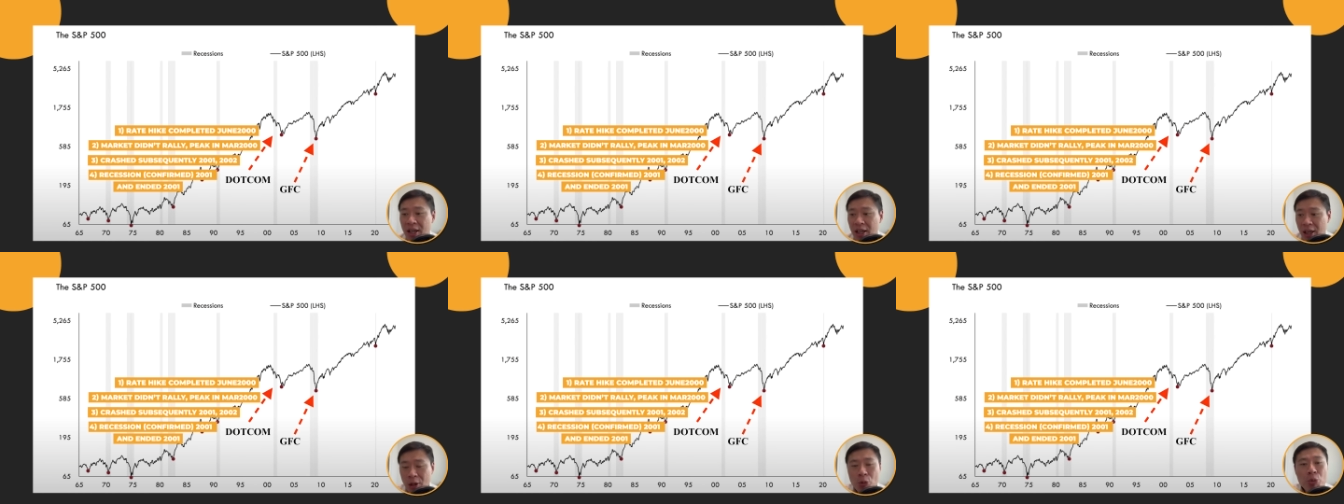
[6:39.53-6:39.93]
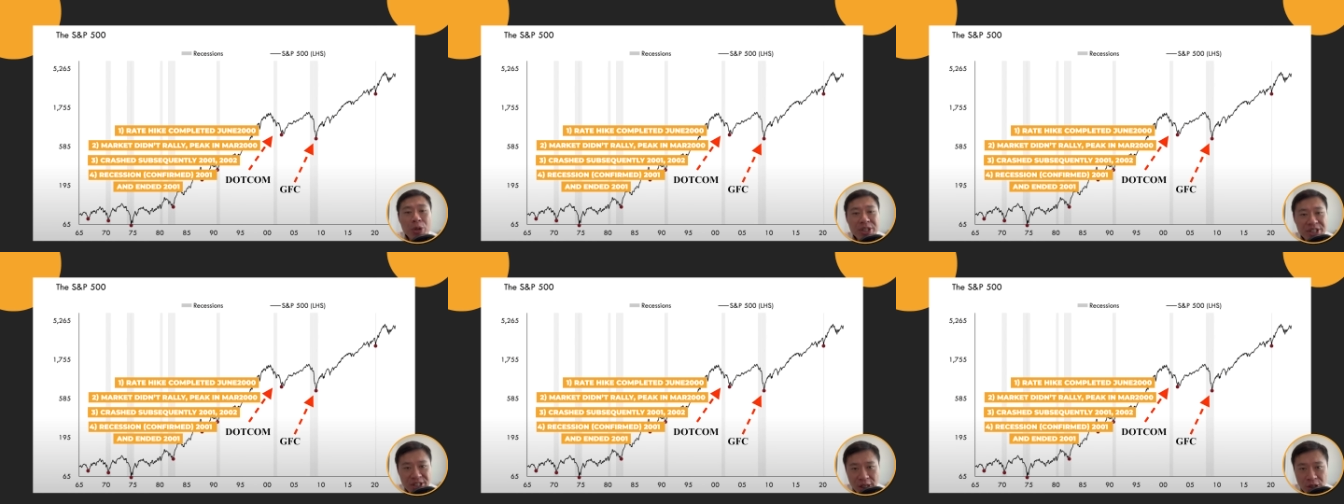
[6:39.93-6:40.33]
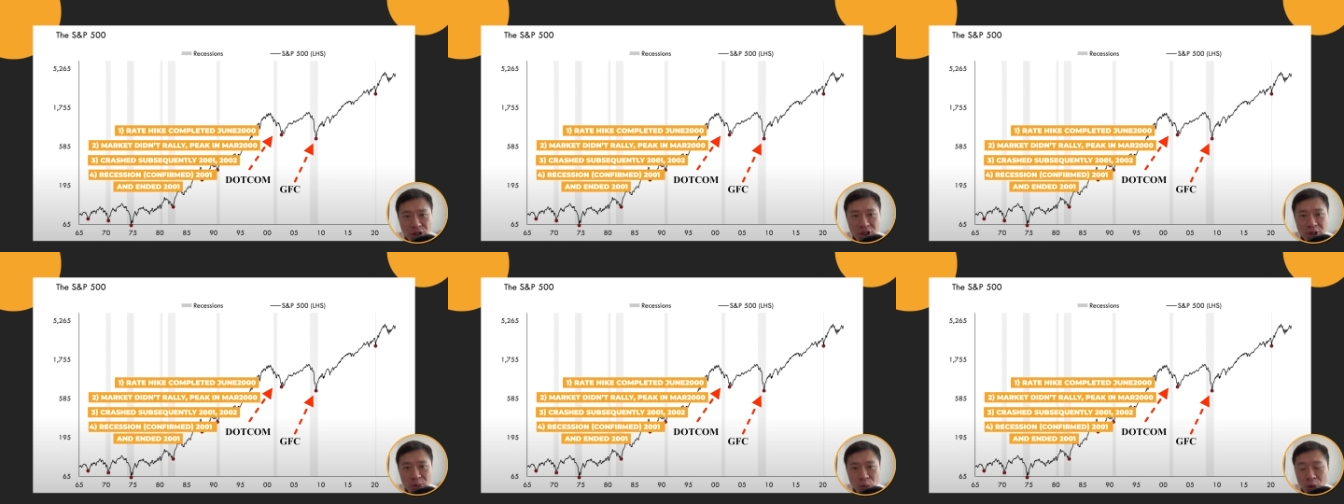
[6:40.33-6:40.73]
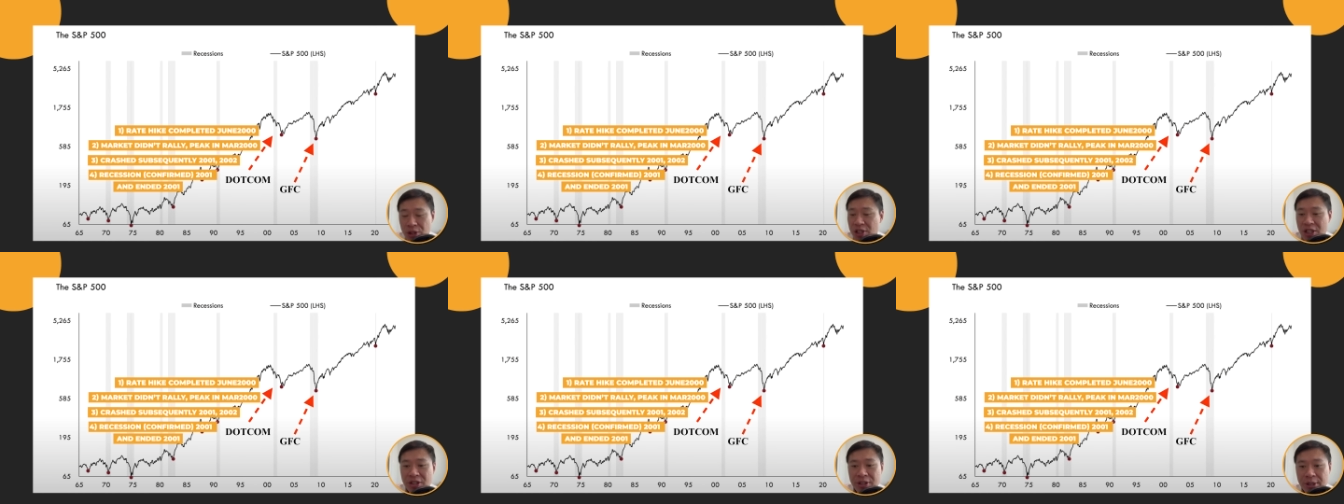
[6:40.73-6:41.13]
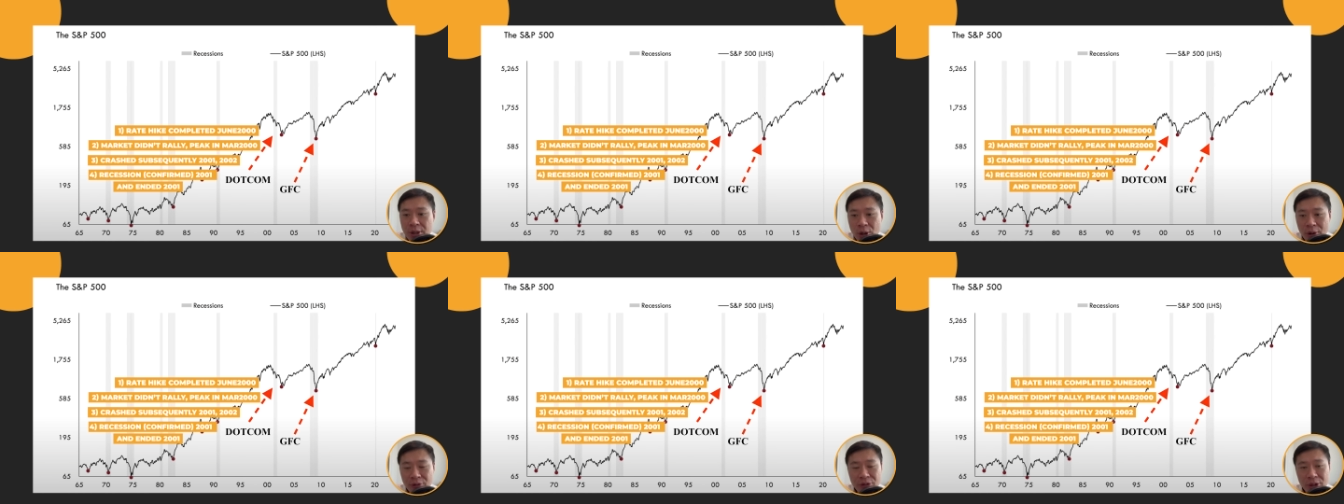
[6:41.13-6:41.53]
A recession was indeed
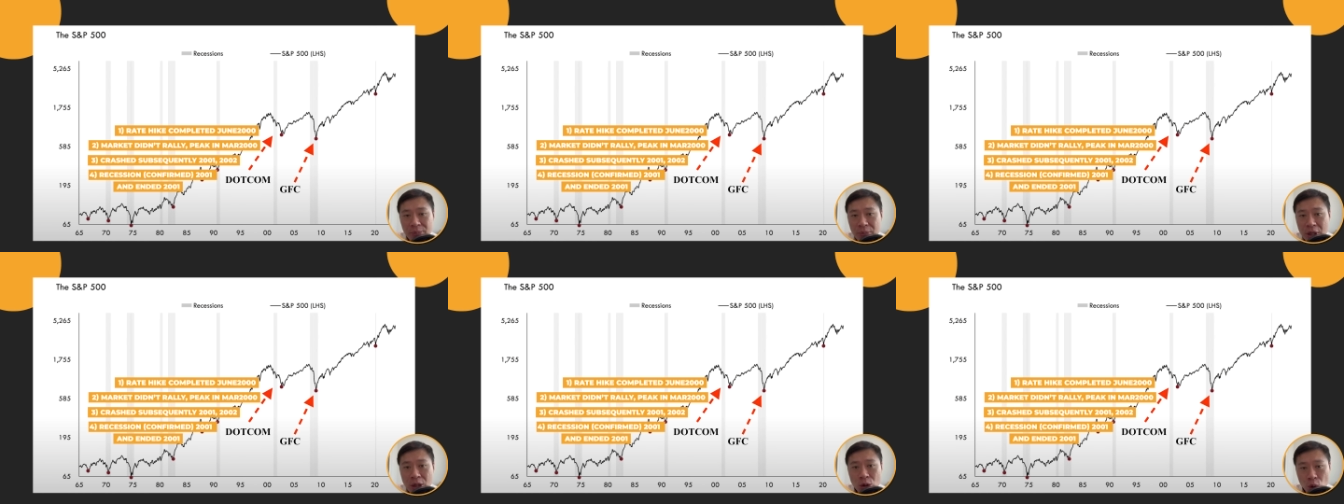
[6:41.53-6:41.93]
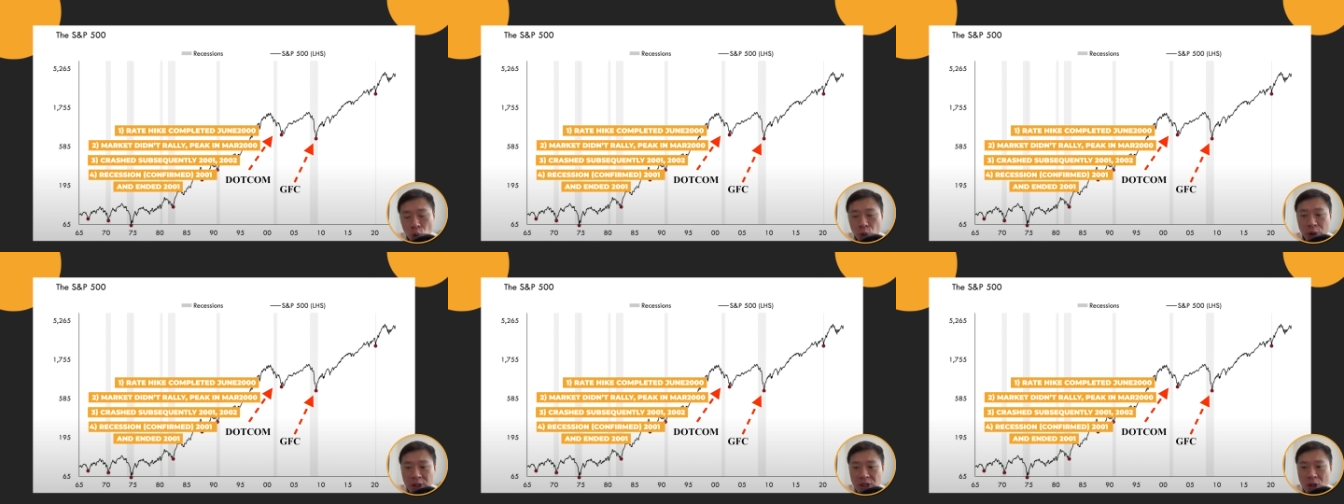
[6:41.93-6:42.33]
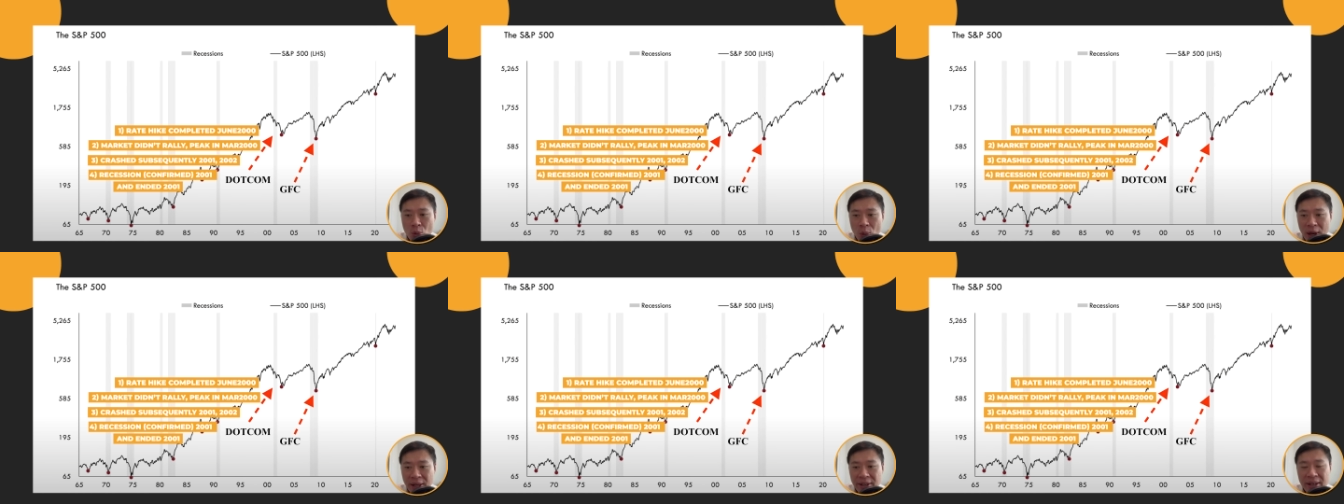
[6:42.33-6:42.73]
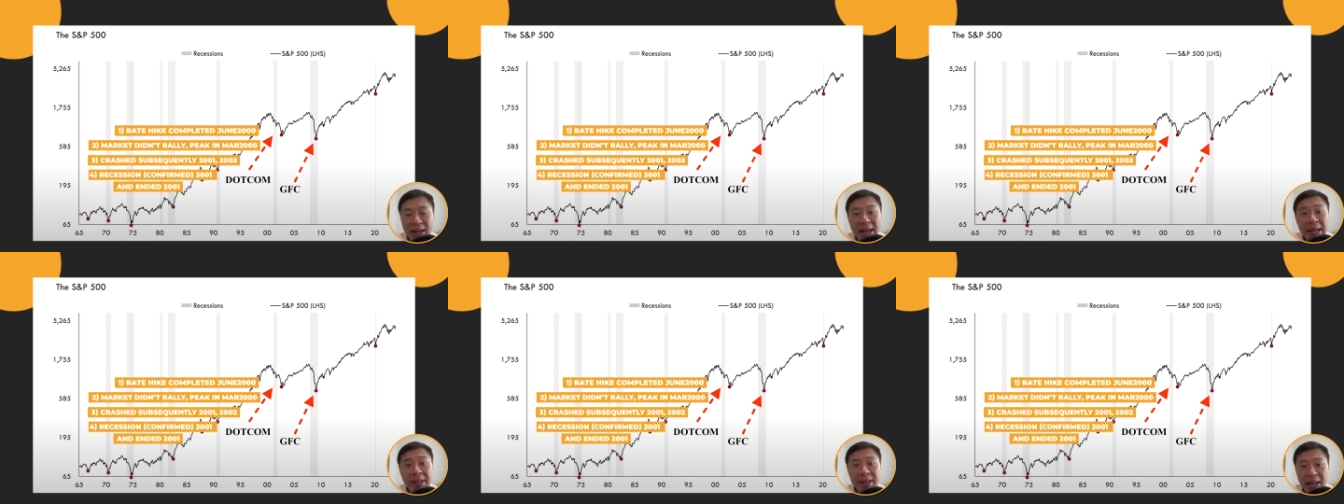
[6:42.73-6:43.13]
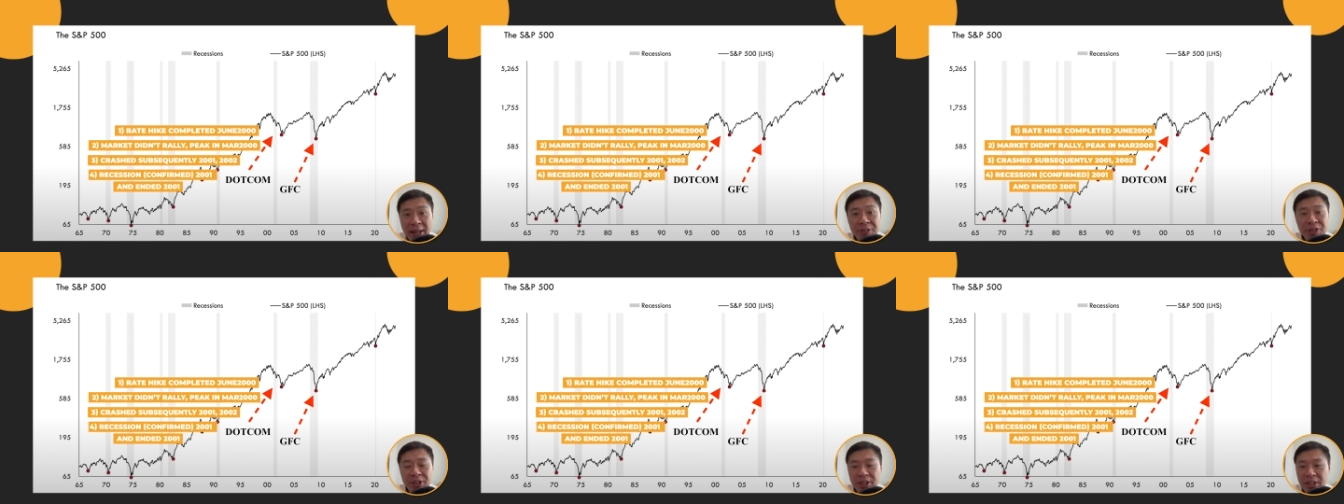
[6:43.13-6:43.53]
confirmed in 2001 and
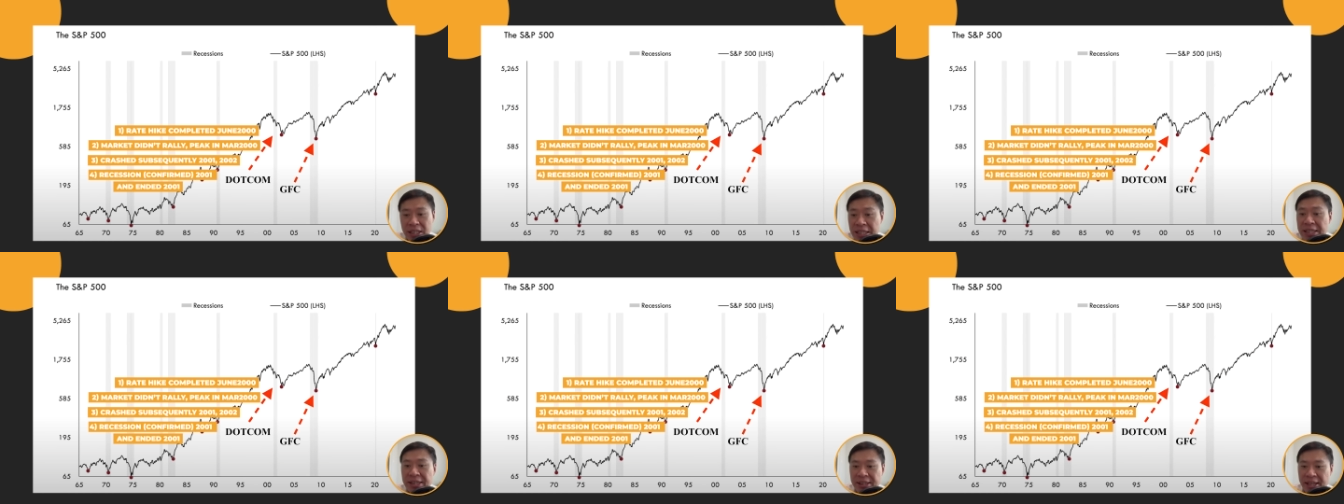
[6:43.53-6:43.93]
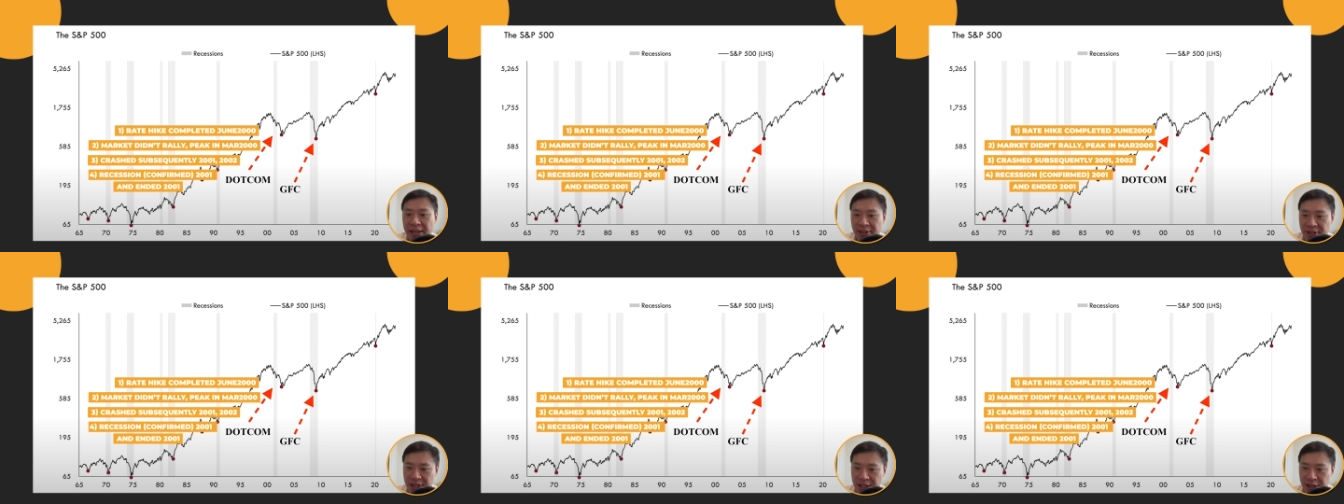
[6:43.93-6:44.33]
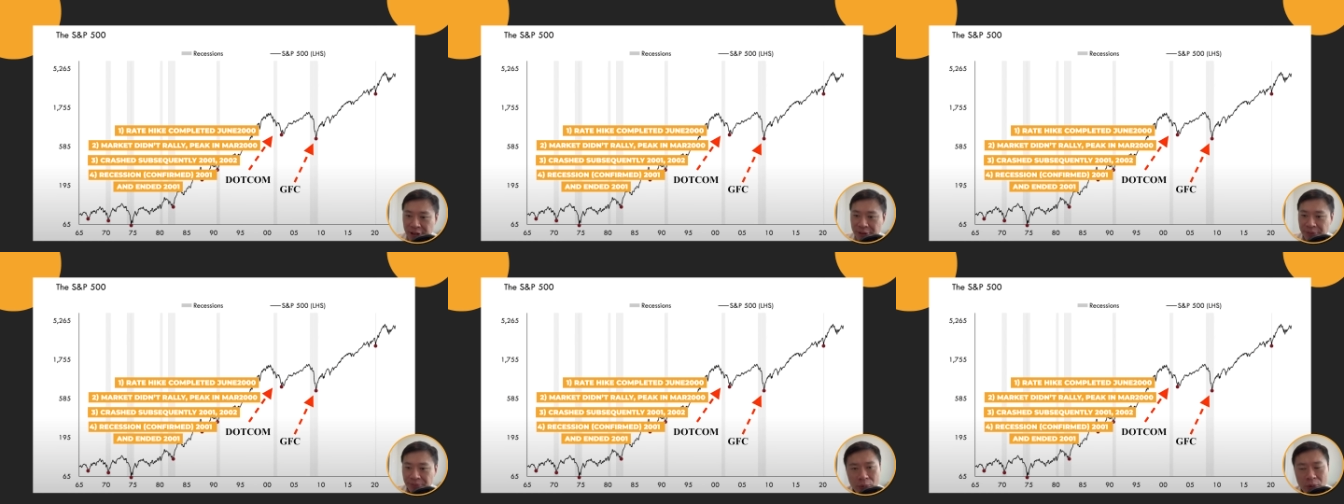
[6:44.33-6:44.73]
ended in that year.